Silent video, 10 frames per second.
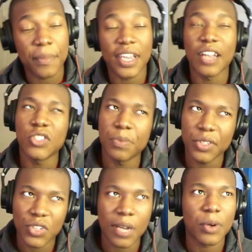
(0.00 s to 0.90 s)
I mean, I used to
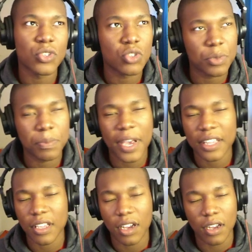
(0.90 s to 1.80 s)
be a Dragon Ball YouTubers
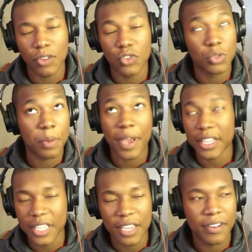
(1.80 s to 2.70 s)
back uh, YouTuber
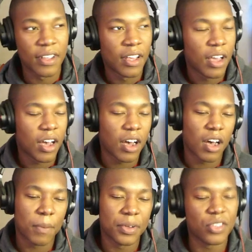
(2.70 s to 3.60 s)
back then,
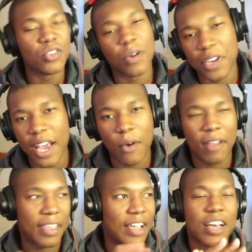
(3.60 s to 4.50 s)
uh, but you know
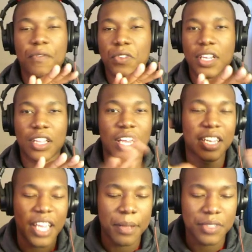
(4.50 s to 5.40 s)
now like I cover like a
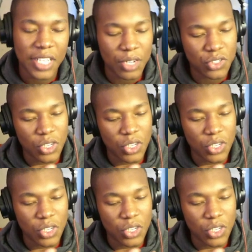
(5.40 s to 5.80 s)
lot of games now.